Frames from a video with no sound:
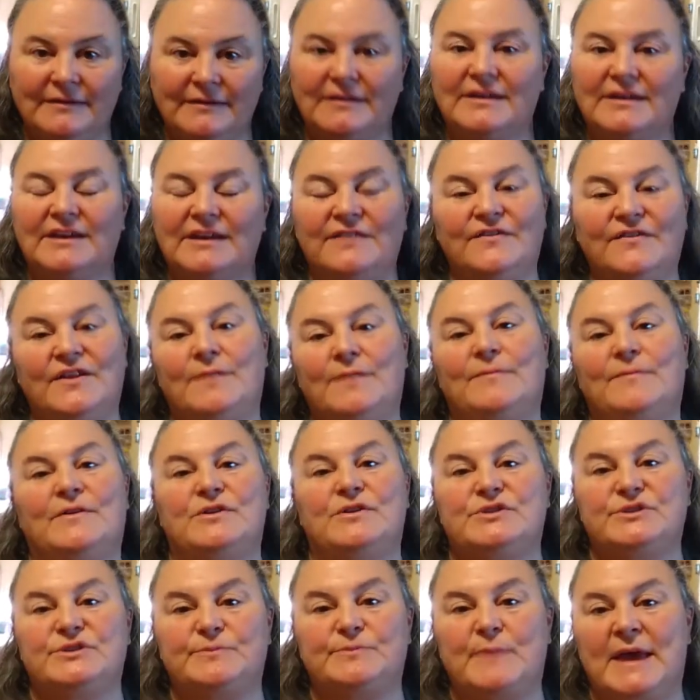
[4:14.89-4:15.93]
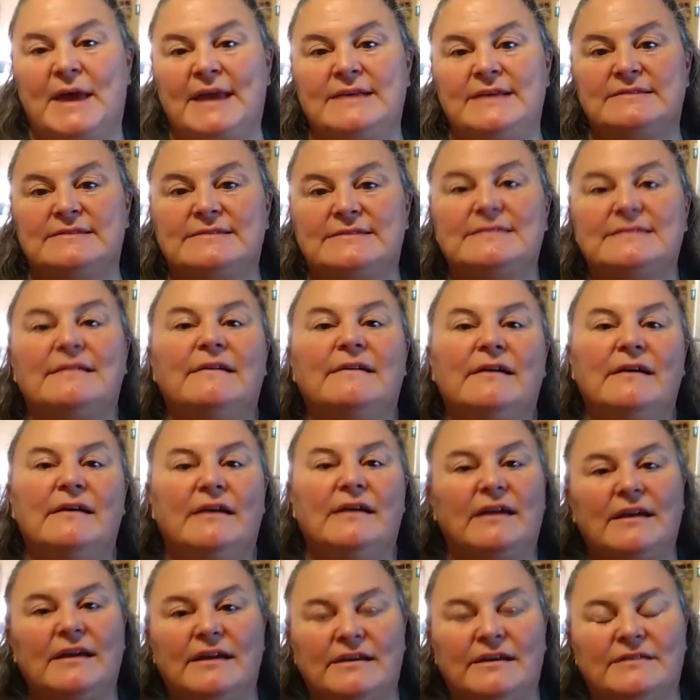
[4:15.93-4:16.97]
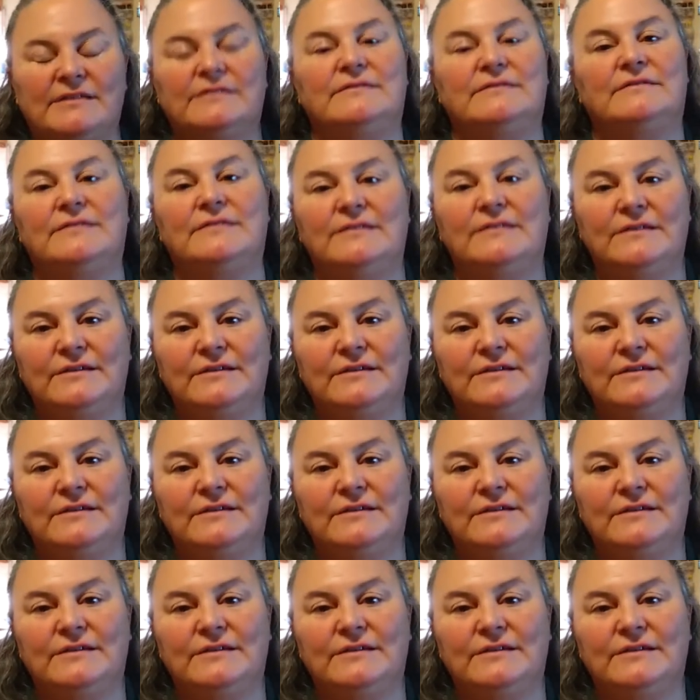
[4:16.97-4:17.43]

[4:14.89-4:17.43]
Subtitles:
Give them their space, and